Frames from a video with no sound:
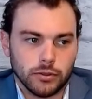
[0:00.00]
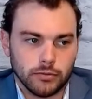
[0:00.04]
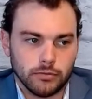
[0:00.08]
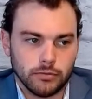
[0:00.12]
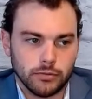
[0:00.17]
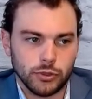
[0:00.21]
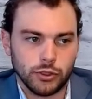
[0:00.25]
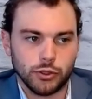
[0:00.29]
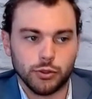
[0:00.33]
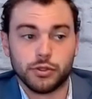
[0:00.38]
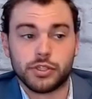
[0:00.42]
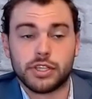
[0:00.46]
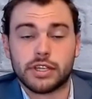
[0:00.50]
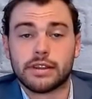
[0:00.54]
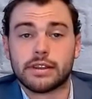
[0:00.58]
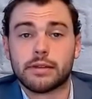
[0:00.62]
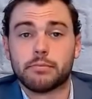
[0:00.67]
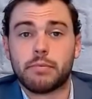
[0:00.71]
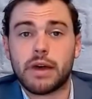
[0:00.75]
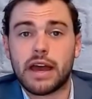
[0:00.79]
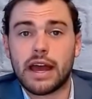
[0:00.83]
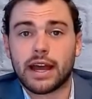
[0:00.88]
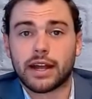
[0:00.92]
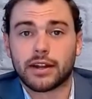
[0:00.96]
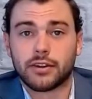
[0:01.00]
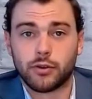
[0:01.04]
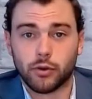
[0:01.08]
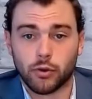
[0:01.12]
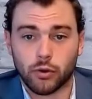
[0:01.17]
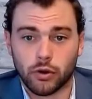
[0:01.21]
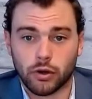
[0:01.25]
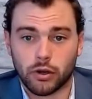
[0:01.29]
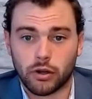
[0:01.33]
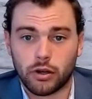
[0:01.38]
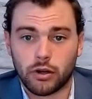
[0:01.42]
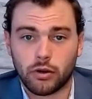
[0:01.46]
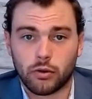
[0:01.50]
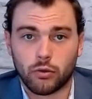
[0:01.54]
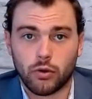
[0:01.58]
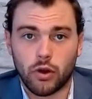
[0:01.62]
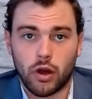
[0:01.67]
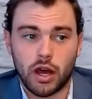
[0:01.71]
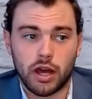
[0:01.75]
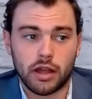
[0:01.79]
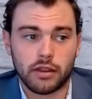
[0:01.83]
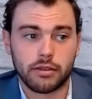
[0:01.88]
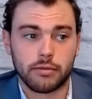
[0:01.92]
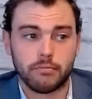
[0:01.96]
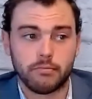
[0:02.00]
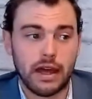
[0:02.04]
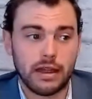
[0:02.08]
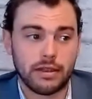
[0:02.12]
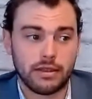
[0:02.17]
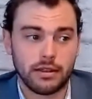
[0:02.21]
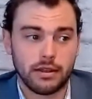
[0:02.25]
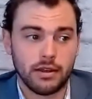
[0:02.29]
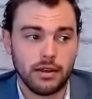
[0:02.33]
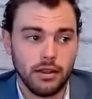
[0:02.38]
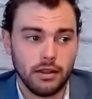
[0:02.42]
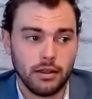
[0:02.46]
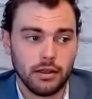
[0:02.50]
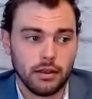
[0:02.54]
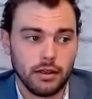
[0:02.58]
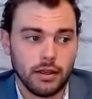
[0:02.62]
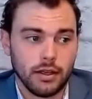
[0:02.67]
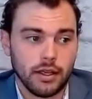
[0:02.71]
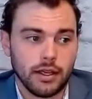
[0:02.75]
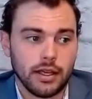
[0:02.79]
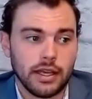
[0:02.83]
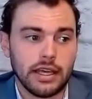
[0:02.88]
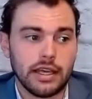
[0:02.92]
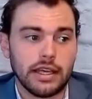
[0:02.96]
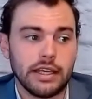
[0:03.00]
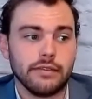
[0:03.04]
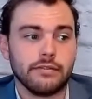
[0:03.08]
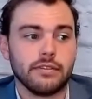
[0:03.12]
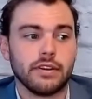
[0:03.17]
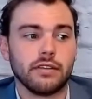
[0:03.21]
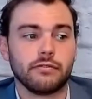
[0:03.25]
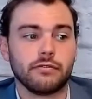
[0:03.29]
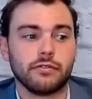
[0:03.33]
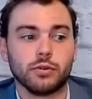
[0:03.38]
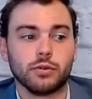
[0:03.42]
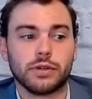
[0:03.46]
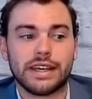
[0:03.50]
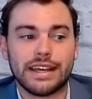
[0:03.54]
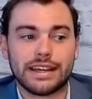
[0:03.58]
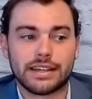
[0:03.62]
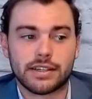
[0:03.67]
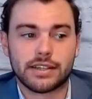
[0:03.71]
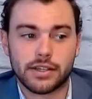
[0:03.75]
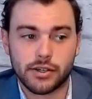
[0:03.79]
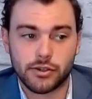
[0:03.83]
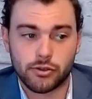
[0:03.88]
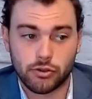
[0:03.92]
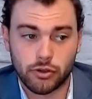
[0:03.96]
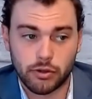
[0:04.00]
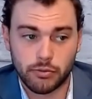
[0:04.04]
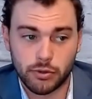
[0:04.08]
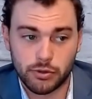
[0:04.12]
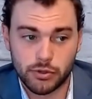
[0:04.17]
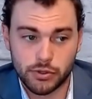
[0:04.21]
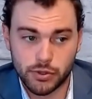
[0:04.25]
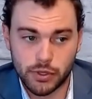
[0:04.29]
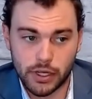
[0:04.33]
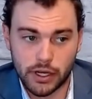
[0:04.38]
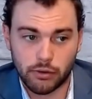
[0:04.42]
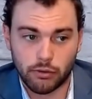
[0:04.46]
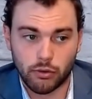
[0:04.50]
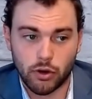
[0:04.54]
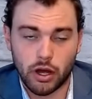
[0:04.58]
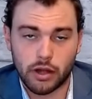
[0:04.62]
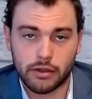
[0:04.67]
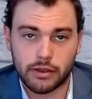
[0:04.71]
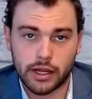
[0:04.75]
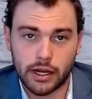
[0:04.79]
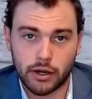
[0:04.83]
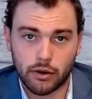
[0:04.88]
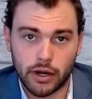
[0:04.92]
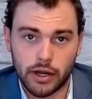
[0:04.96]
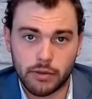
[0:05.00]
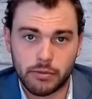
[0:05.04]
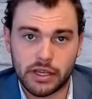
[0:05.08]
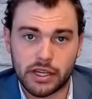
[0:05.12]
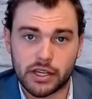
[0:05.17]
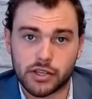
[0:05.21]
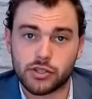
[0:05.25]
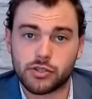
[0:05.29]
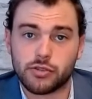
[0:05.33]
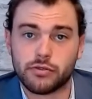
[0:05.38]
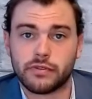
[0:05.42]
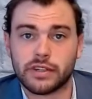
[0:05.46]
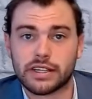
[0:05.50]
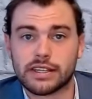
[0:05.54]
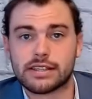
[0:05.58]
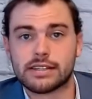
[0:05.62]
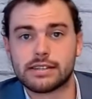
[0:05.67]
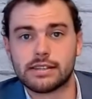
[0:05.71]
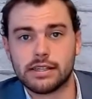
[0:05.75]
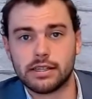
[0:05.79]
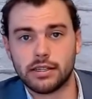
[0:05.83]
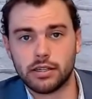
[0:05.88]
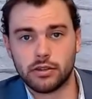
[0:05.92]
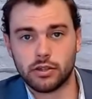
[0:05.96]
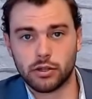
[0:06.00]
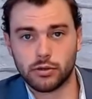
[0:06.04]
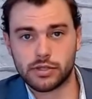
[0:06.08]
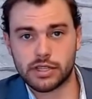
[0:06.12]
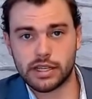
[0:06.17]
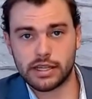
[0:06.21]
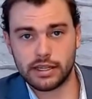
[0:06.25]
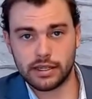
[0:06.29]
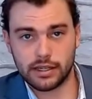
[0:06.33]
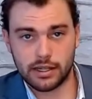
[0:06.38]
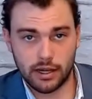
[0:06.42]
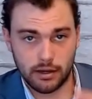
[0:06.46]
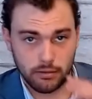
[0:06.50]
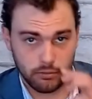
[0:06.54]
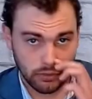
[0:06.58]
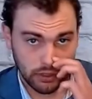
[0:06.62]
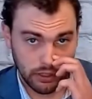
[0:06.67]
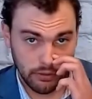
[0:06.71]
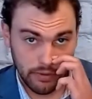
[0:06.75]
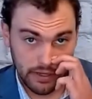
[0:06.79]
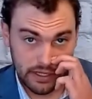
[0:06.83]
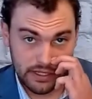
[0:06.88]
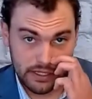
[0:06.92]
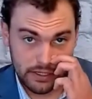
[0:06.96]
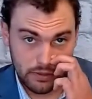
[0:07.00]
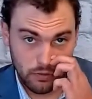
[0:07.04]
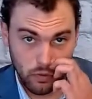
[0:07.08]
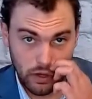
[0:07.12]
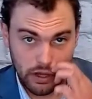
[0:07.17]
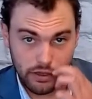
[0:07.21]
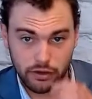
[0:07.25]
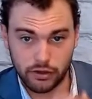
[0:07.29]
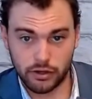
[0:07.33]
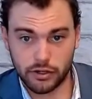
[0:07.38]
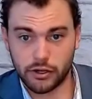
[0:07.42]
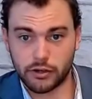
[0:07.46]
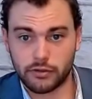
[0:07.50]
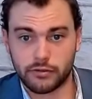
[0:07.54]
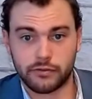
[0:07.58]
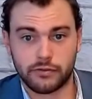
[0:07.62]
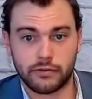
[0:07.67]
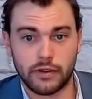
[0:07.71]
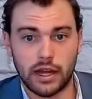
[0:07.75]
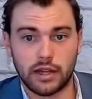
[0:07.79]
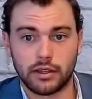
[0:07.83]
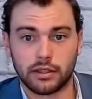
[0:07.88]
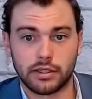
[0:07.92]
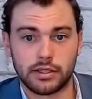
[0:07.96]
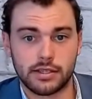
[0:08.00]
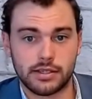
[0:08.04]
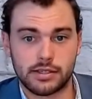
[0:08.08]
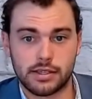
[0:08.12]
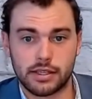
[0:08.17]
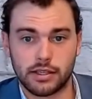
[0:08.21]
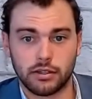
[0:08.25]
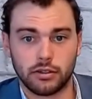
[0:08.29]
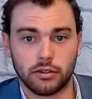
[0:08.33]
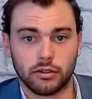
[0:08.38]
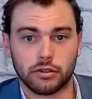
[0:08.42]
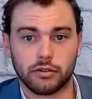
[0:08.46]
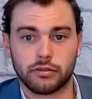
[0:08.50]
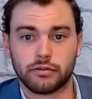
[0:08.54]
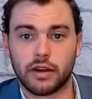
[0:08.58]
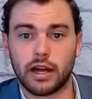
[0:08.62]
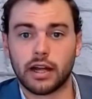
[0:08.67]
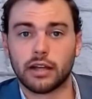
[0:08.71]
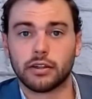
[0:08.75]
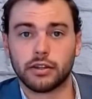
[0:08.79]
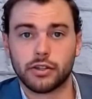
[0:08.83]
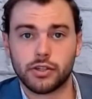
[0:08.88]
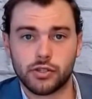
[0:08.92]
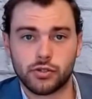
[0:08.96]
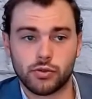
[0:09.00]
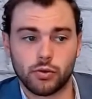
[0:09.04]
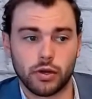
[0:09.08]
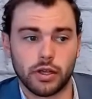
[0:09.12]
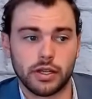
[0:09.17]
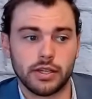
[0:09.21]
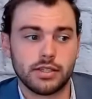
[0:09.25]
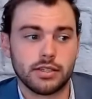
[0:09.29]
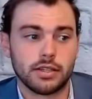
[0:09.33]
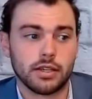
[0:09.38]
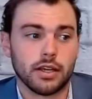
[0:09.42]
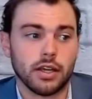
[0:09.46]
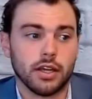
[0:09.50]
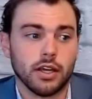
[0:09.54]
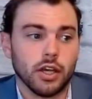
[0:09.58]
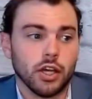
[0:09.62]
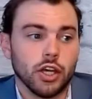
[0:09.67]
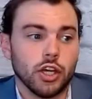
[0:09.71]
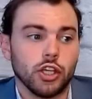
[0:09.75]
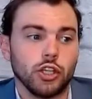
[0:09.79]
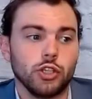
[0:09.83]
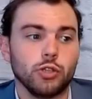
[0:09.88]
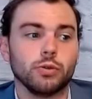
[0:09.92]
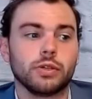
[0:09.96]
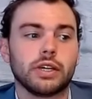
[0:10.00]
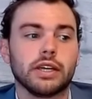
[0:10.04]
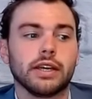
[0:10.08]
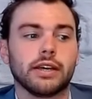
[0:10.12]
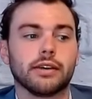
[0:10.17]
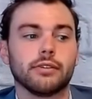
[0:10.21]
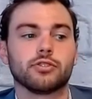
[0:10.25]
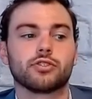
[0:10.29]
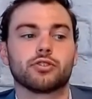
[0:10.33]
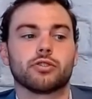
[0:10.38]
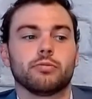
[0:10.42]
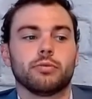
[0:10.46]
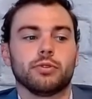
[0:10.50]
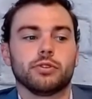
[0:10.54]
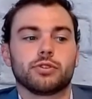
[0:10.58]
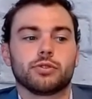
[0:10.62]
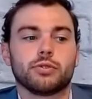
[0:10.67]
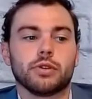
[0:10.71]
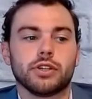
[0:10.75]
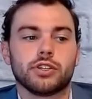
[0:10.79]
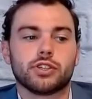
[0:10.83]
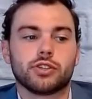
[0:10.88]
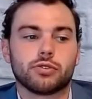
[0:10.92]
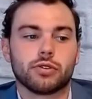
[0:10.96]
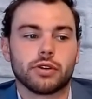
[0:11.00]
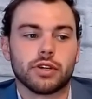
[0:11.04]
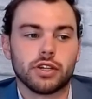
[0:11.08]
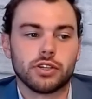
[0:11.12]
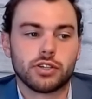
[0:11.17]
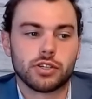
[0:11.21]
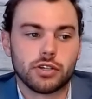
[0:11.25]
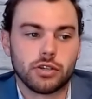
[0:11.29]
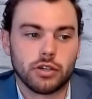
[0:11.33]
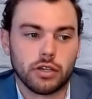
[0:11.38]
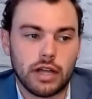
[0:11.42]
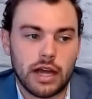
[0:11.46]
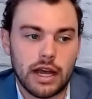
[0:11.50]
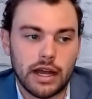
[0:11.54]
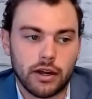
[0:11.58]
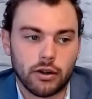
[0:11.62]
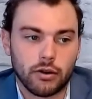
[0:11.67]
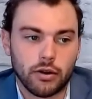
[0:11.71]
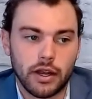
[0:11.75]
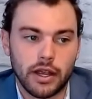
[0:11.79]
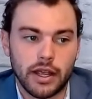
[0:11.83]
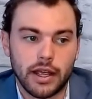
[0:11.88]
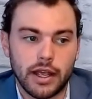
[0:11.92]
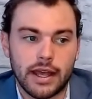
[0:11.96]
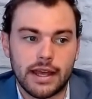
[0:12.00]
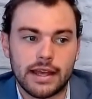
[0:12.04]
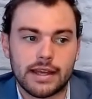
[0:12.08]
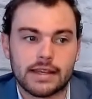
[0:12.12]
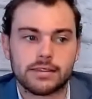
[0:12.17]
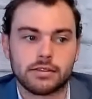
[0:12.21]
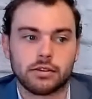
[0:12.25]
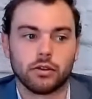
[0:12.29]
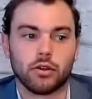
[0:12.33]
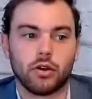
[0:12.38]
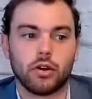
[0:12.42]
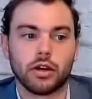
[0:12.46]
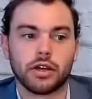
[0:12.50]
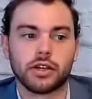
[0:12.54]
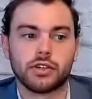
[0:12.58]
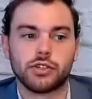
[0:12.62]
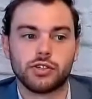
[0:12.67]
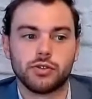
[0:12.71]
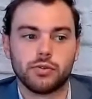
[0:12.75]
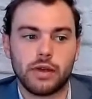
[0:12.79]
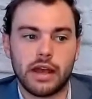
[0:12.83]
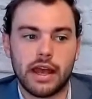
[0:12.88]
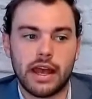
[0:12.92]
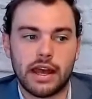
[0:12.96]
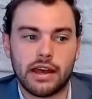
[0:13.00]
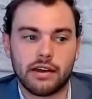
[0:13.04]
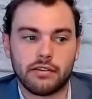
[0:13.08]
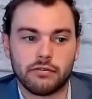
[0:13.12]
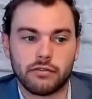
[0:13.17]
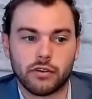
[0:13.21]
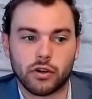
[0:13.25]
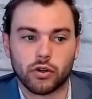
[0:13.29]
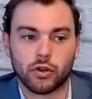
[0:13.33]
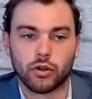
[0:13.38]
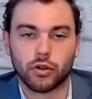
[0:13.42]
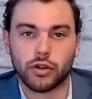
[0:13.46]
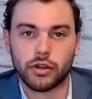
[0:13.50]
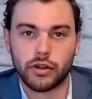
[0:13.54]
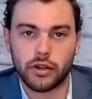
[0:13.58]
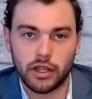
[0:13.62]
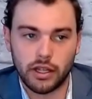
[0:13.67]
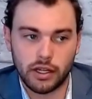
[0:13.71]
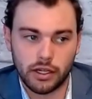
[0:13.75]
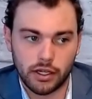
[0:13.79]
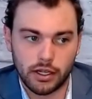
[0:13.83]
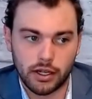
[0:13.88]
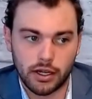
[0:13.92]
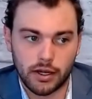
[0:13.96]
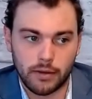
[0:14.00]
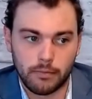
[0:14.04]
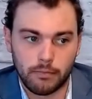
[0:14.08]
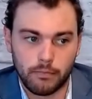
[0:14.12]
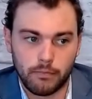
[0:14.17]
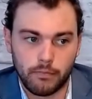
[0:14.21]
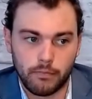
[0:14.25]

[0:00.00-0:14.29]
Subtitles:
Using the backdoor Roth method, even if you can't contribute to a Roth IRA because you've exceeded those income limits, whether you're filing single or filing joint, you can contribute to a traditional IRA as long as you have earned income.